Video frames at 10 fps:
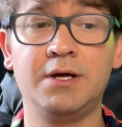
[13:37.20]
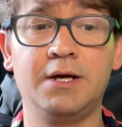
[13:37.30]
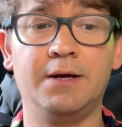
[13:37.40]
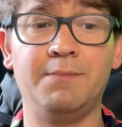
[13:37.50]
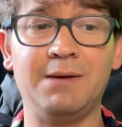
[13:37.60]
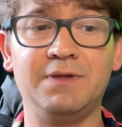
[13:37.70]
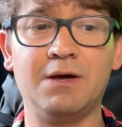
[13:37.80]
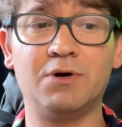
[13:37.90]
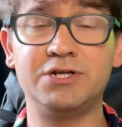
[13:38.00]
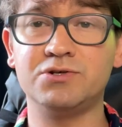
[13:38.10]
Maybe they
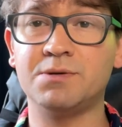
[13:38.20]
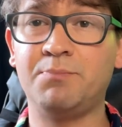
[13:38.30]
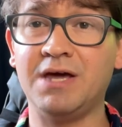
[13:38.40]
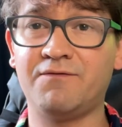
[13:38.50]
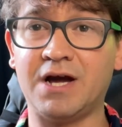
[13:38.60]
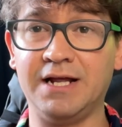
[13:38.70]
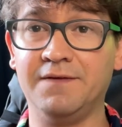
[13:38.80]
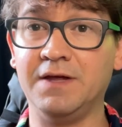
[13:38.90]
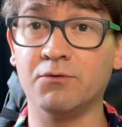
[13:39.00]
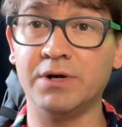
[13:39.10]
want to do some pit fighting
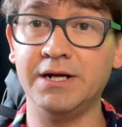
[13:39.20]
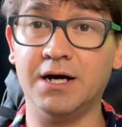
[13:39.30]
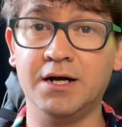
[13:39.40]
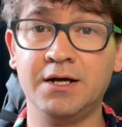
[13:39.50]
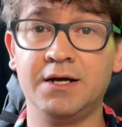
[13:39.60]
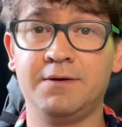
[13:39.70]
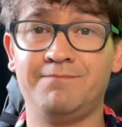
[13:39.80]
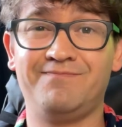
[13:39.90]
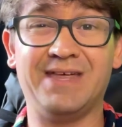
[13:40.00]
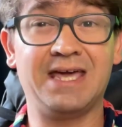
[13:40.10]
in the arena.
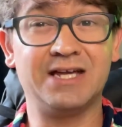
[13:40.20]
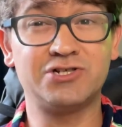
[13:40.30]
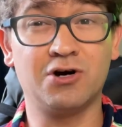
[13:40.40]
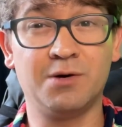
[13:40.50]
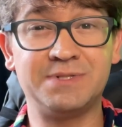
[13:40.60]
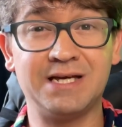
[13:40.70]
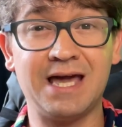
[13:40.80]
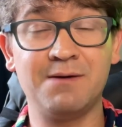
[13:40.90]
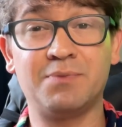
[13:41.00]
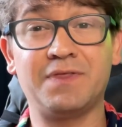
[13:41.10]
They can't show up to
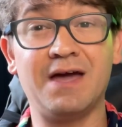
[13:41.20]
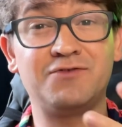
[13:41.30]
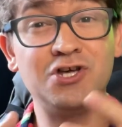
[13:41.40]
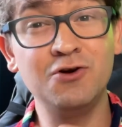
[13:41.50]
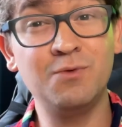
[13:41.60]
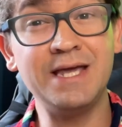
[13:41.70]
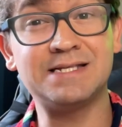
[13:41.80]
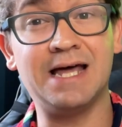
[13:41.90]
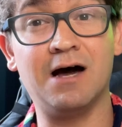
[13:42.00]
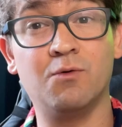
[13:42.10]
game, but they have 2 weeks
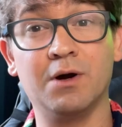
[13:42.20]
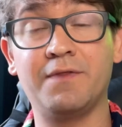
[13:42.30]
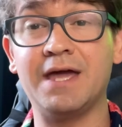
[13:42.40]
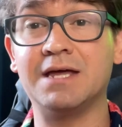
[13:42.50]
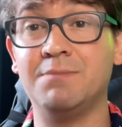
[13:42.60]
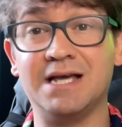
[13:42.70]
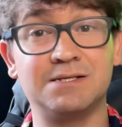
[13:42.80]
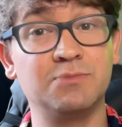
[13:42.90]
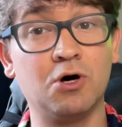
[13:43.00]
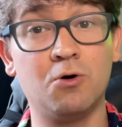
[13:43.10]
now where they can make
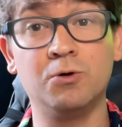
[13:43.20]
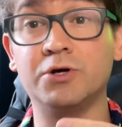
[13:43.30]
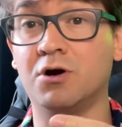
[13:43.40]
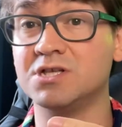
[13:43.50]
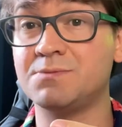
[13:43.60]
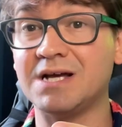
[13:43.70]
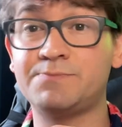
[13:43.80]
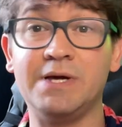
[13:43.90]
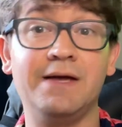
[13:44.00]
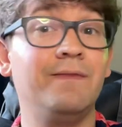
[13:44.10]
some gold, earn some
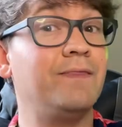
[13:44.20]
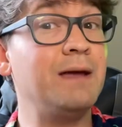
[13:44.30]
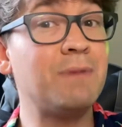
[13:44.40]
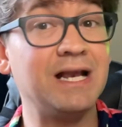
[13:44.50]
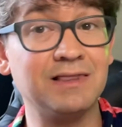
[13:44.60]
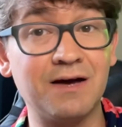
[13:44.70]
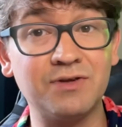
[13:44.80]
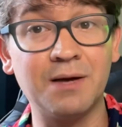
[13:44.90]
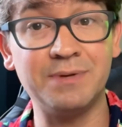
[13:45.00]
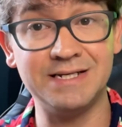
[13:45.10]
XP. They might
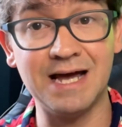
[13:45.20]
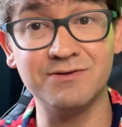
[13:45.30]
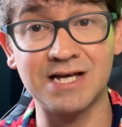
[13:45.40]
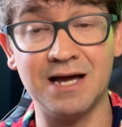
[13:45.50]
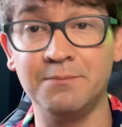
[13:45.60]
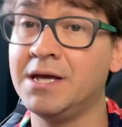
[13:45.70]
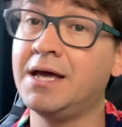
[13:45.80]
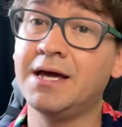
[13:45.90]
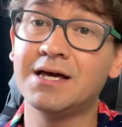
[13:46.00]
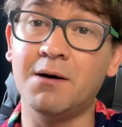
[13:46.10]
level up in downtime,
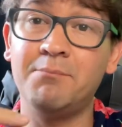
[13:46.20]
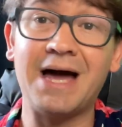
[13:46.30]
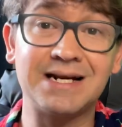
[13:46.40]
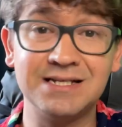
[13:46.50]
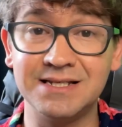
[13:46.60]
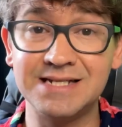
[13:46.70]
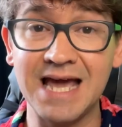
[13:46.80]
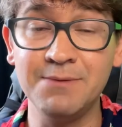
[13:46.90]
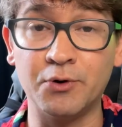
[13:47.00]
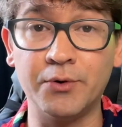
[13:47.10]
come back to the
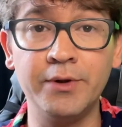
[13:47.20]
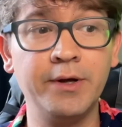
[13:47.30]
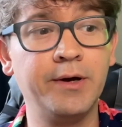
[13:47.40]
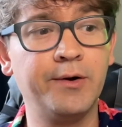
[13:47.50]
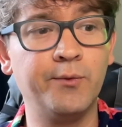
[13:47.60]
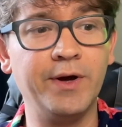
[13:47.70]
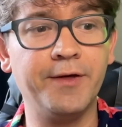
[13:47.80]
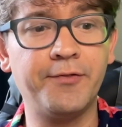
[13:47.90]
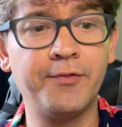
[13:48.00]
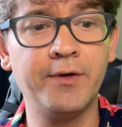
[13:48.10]
table with